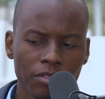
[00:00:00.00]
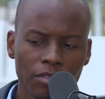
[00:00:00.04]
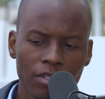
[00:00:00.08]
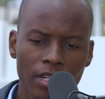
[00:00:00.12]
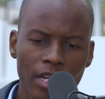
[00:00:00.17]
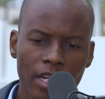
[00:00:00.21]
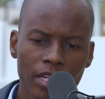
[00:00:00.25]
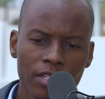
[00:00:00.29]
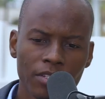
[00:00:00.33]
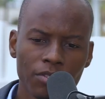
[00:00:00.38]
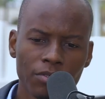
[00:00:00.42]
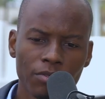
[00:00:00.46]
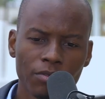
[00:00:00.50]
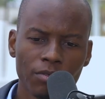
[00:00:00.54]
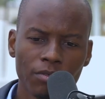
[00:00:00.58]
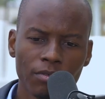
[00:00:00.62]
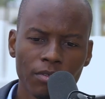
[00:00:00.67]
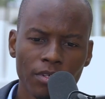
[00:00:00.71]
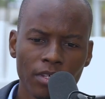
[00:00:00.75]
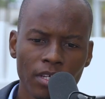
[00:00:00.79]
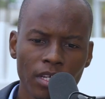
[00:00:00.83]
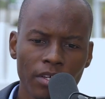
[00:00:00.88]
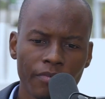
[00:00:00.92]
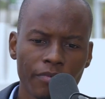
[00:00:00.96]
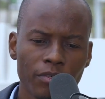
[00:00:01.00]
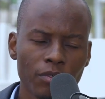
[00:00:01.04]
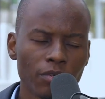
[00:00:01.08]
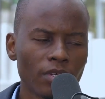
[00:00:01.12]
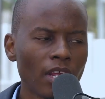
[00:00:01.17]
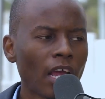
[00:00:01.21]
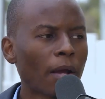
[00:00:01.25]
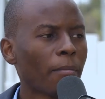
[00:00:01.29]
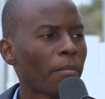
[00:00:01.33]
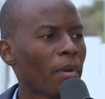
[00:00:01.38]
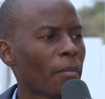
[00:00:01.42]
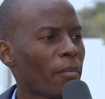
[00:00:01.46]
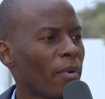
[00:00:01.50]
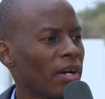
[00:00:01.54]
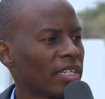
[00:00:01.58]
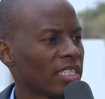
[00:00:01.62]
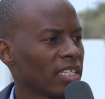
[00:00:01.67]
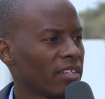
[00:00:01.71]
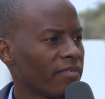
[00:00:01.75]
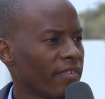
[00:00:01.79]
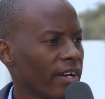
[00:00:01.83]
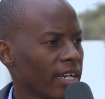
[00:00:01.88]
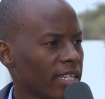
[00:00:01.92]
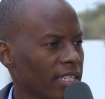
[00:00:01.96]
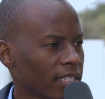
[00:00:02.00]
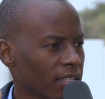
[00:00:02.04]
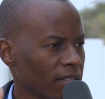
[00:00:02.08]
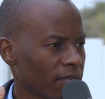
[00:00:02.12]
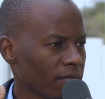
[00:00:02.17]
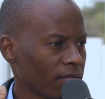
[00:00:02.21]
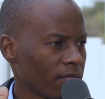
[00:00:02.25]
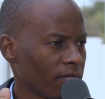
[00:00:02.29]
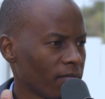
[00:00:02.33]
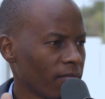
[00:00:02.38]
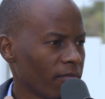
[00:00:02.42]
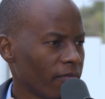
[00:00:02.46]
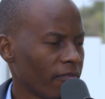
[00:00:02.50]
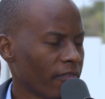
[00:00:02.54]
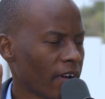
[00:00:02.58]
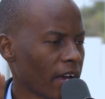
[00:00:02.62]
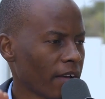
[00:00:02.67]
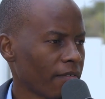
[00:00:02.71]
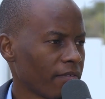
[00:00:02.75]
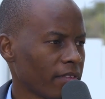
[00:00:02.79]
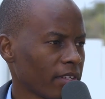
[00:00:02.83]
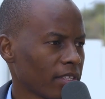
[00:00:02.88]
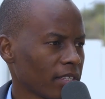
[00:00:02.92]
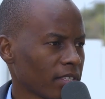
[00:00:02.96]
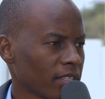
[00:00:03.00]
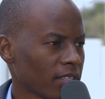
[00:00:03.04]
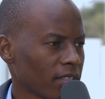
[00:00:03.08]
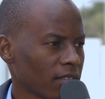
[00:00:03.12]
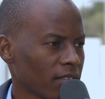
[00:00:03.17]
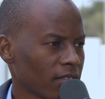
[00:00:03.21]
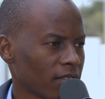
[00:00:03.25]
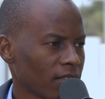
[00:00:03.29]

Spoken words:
you'd like to give to young people as advice? 5 things.